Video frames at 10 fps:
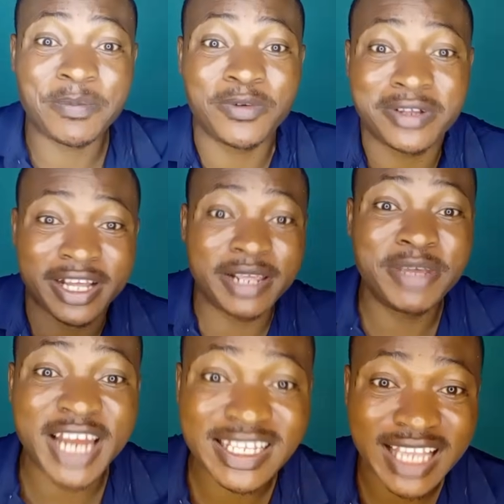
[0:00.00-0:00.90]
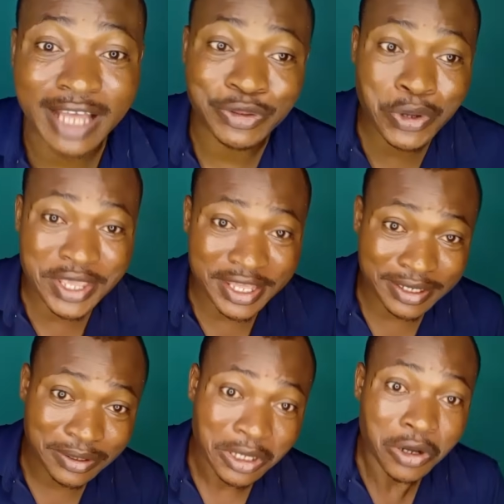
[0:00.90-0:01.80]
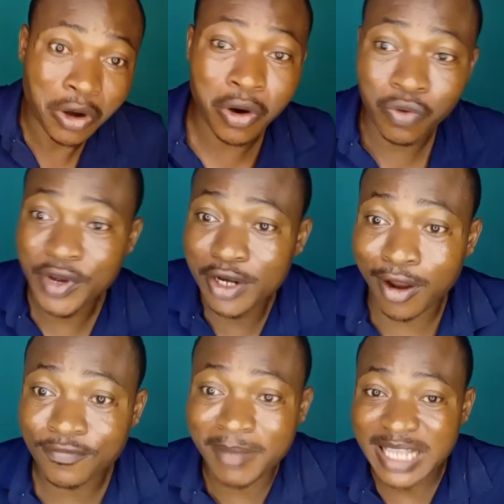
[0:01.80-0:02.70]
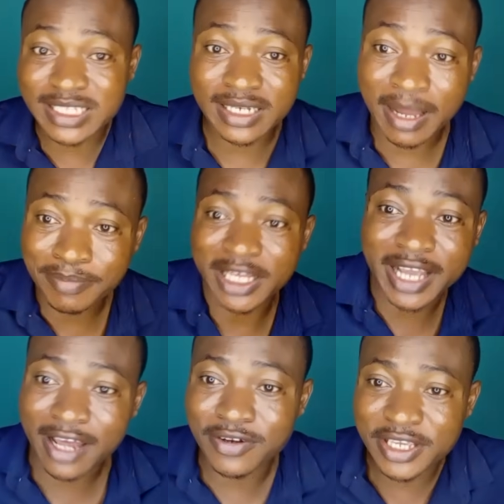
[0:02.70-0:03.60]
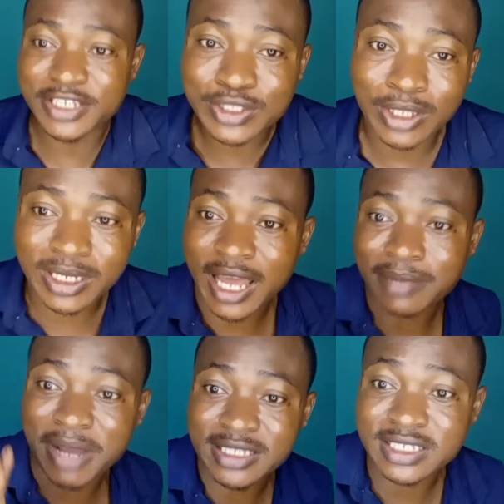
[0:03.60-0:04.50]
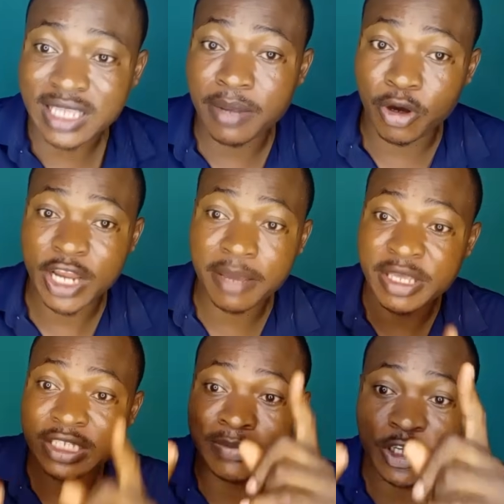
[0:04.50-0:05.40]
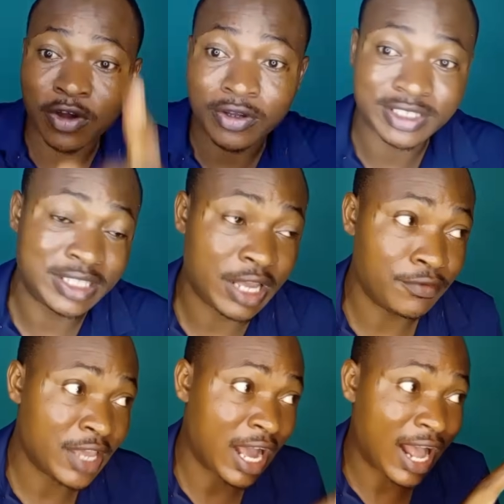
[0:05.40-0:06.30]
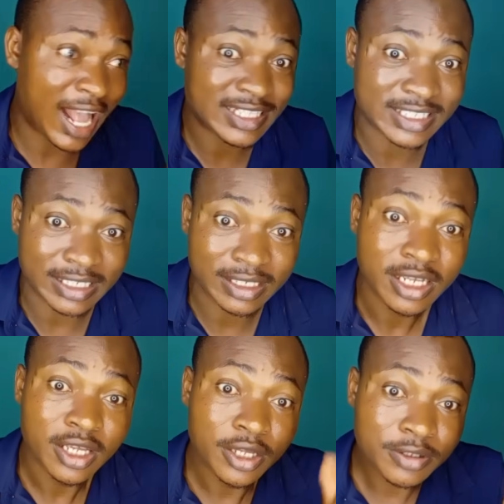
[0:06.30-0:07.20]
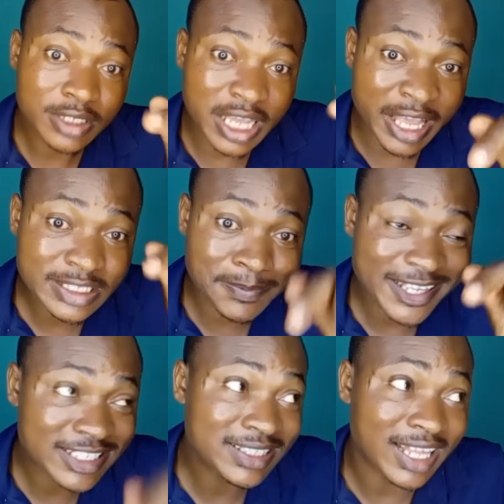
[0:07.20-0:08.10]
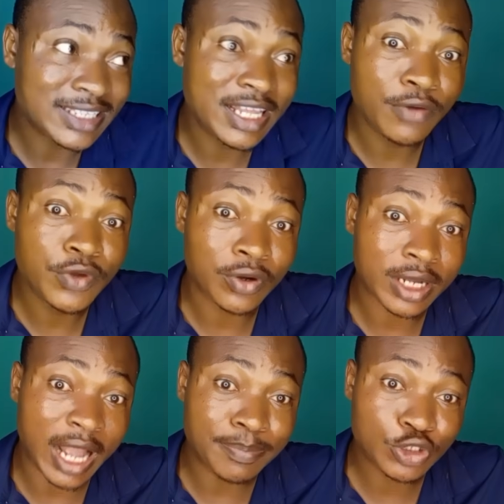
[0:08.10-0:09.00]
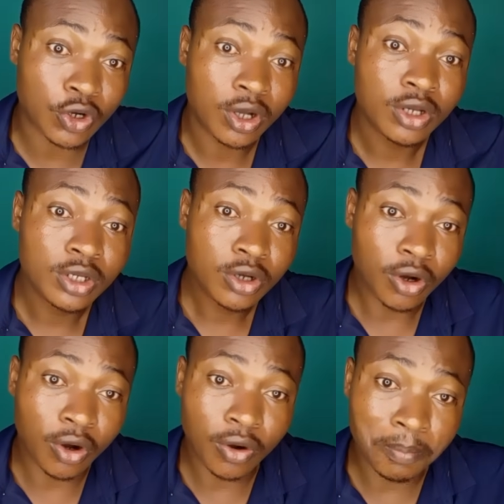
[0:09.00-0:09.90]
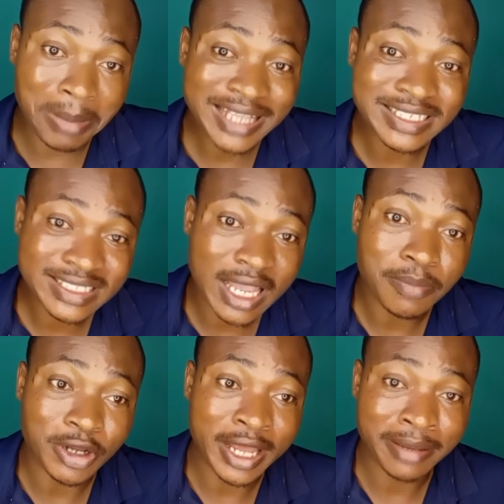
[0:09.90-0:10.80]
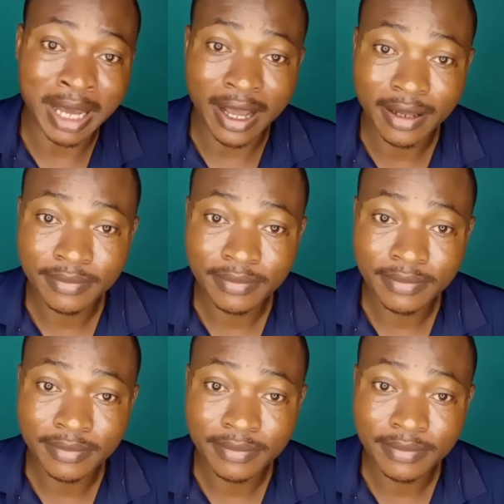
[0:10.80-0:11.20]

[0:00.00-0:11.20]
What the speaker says: people, criminals are doing. Oh, we love Mazen Nnamdi Kanu. He's not like Mazi Simon Ekpa because they were acting, expecting that they will capture Mazi Simon Ekpa.